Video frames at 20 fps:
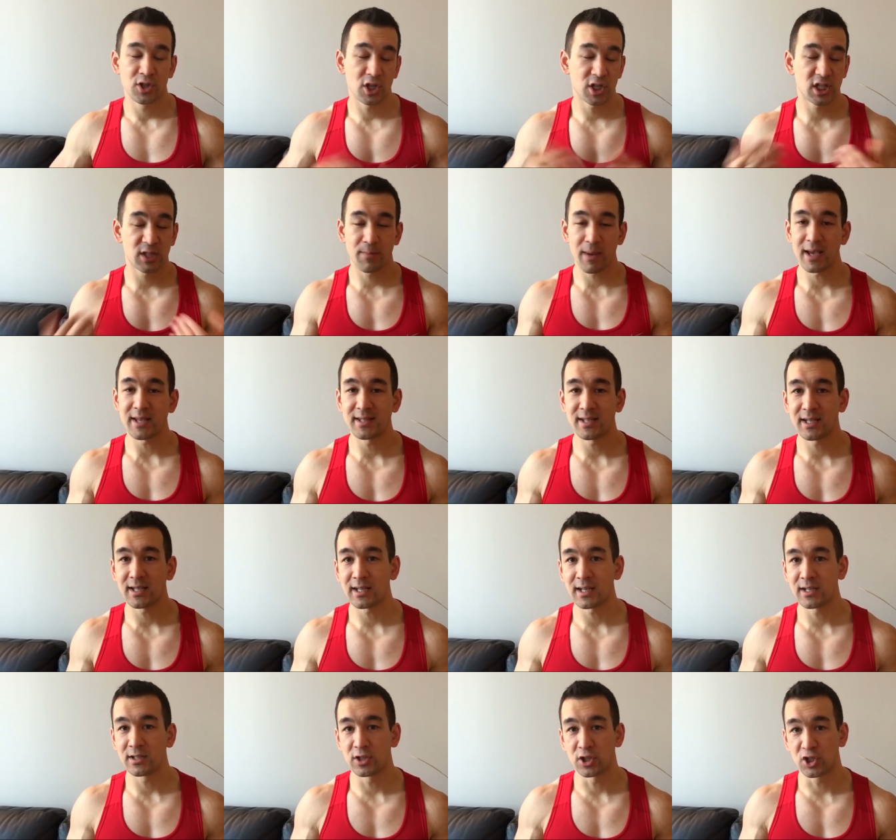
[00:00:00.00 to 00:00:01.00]
just spacing
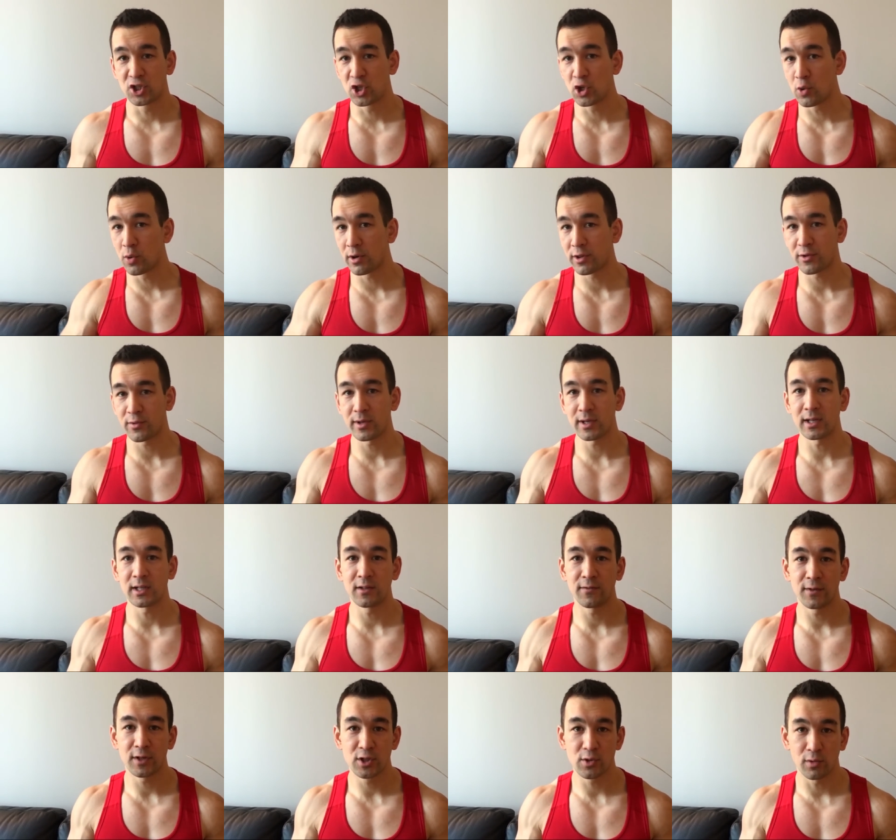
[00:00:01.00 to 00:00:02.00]
it into two or three
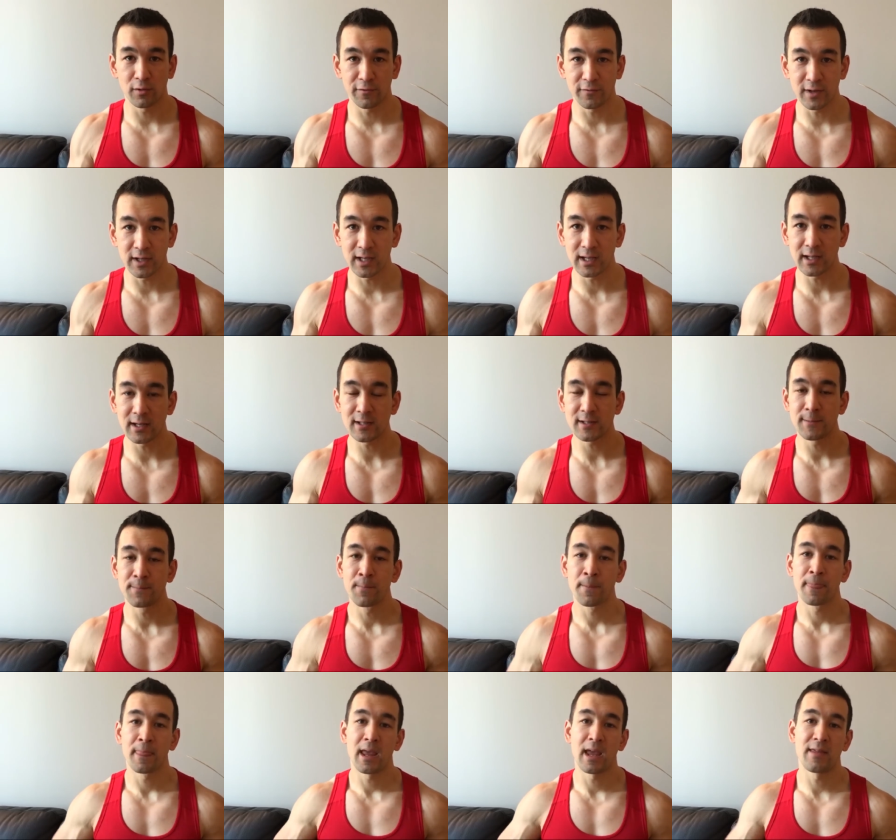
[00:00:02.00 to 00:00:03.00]
individual feedings.
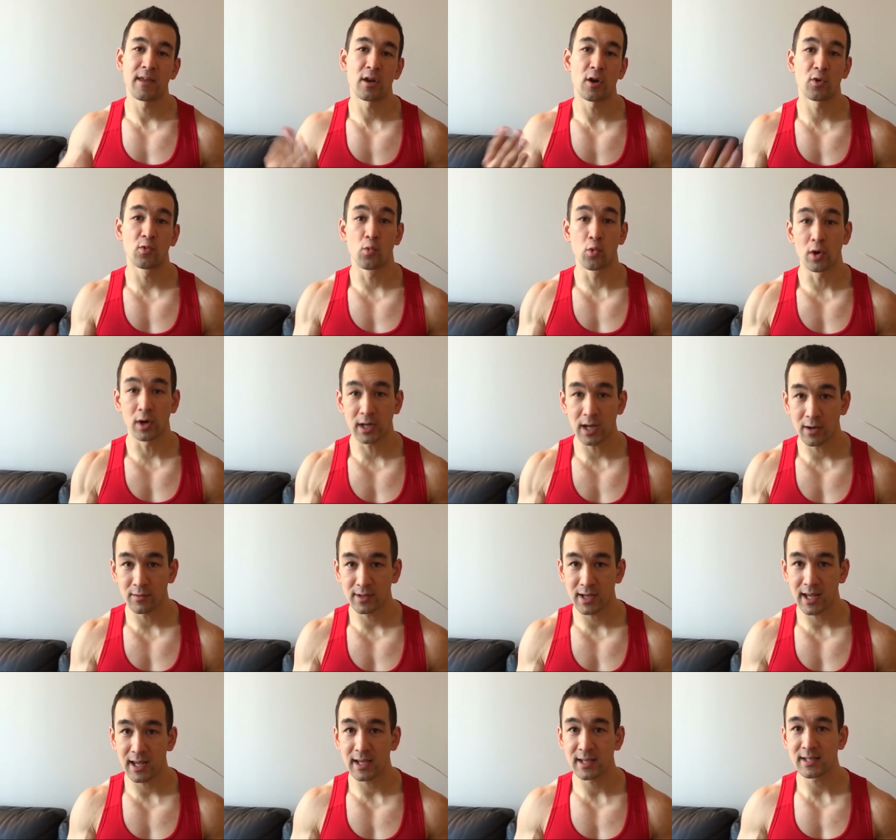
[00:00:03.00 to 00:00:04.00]
And then on workout
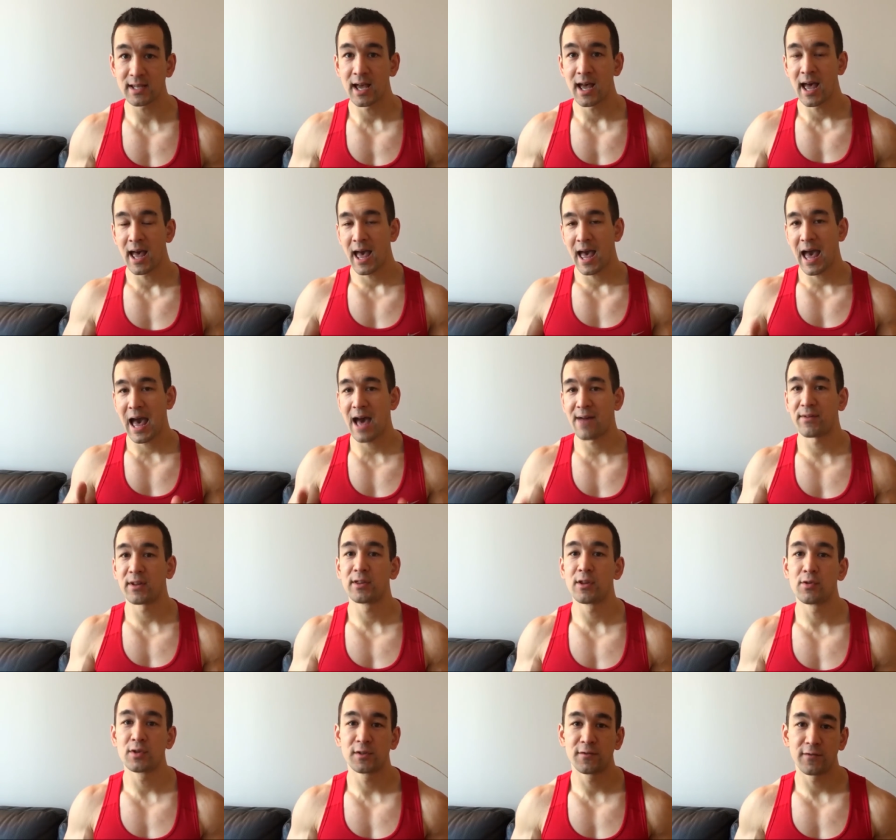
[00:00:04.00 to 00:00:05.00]
days,
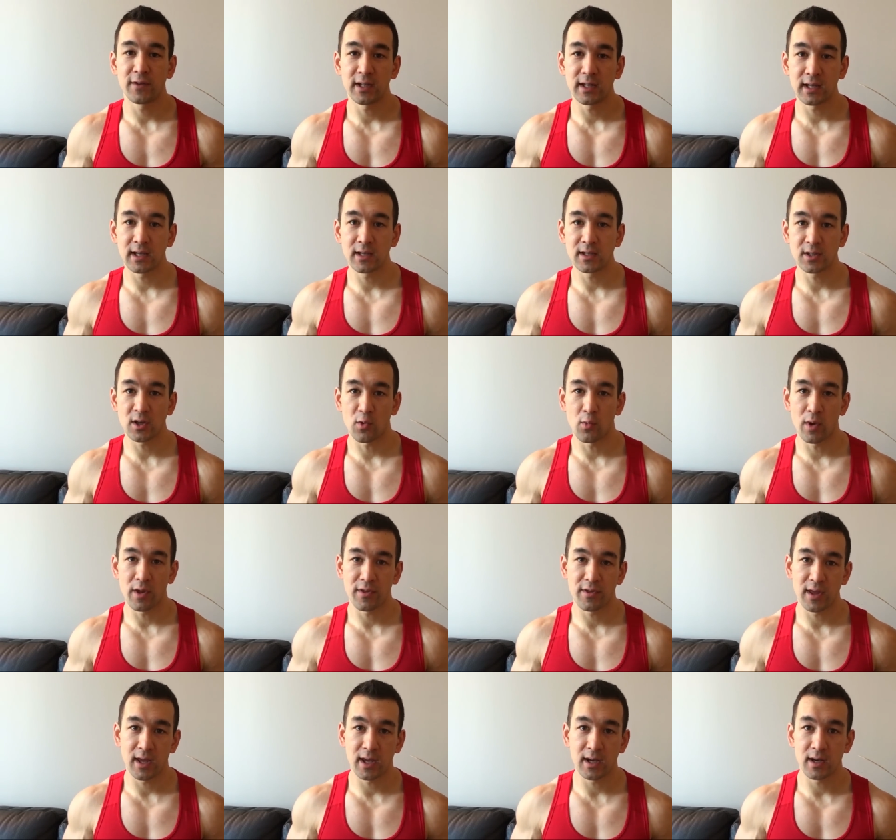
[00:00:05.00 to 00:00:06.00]
having those feedings
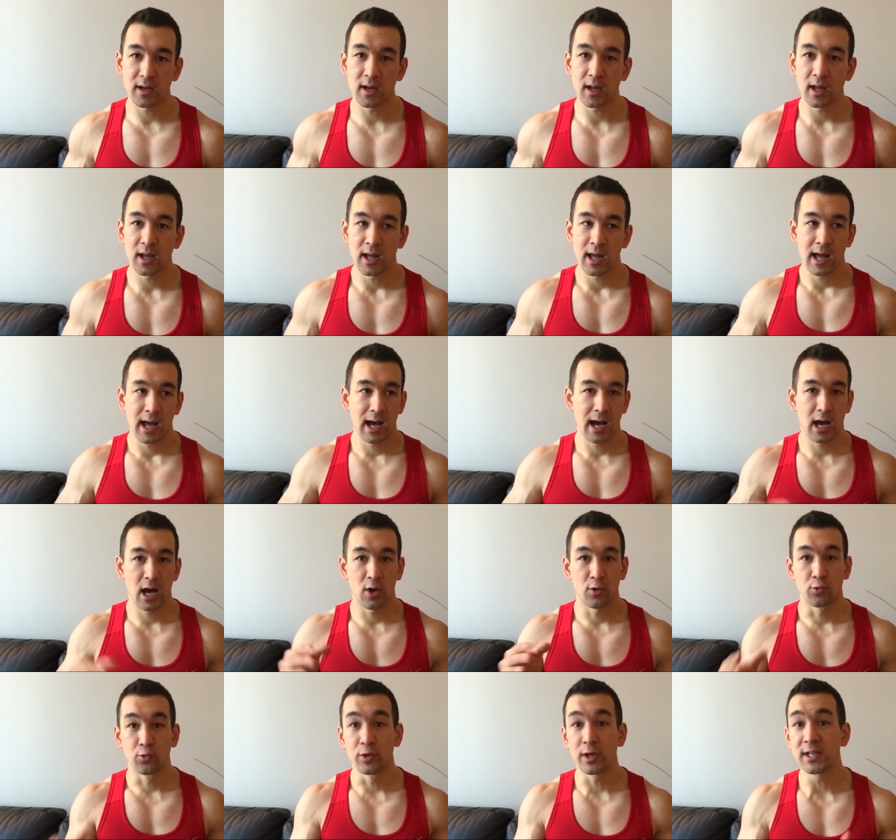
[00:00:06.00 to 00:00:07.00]
within
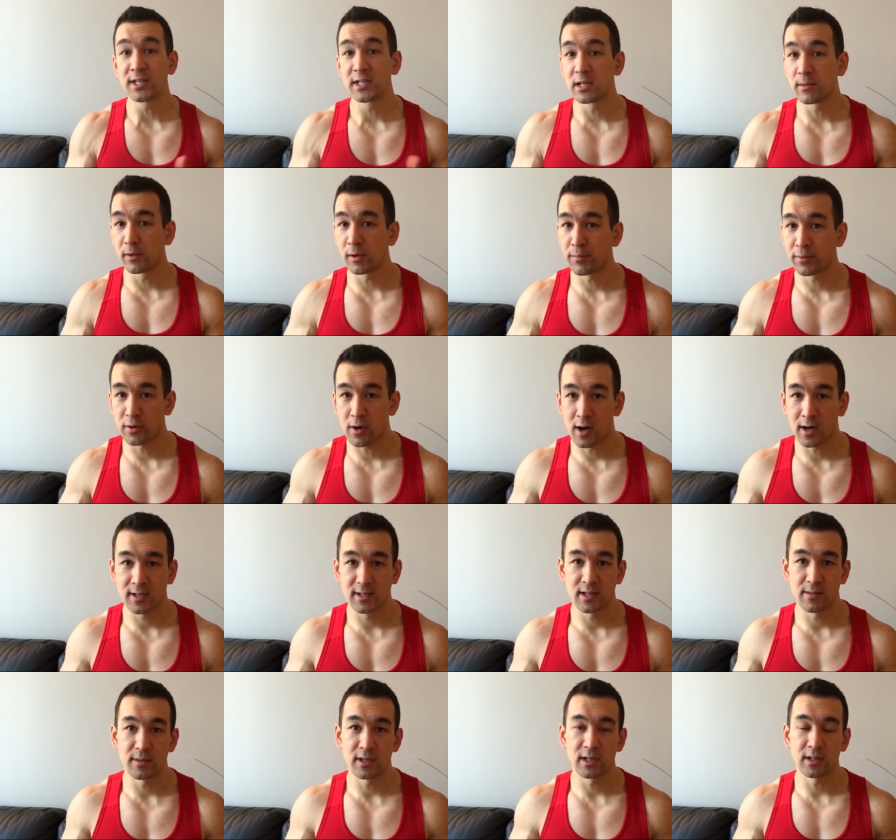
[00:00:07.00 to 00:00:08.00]
uh, reasonable
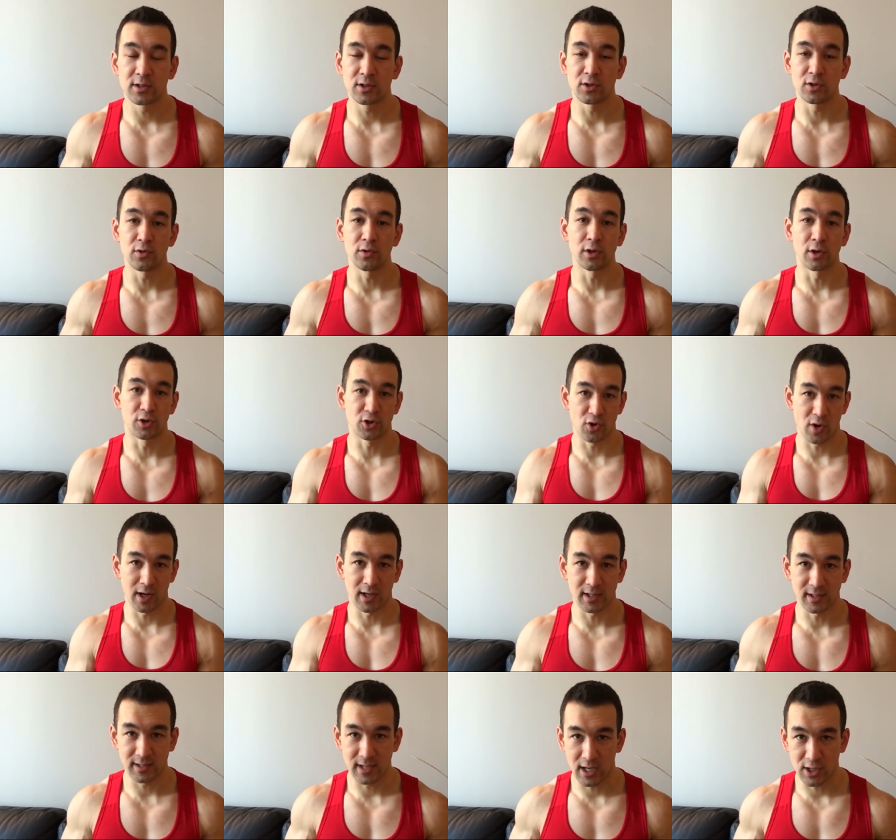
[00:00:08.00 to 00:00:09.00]
proximity to your
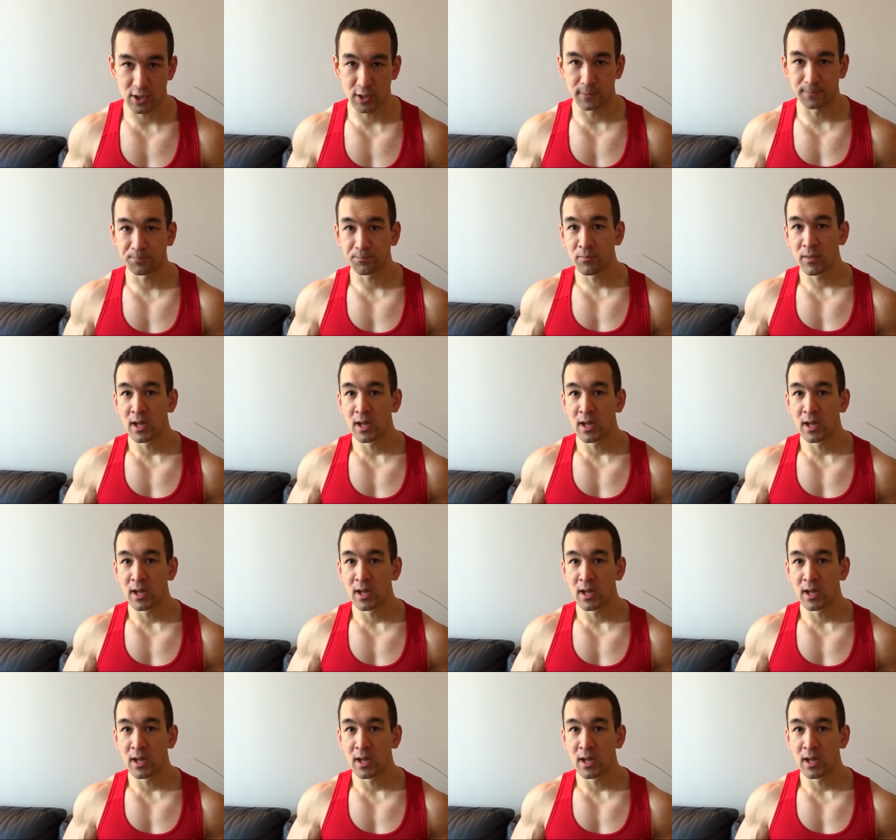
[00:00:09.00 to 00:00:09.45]
training session.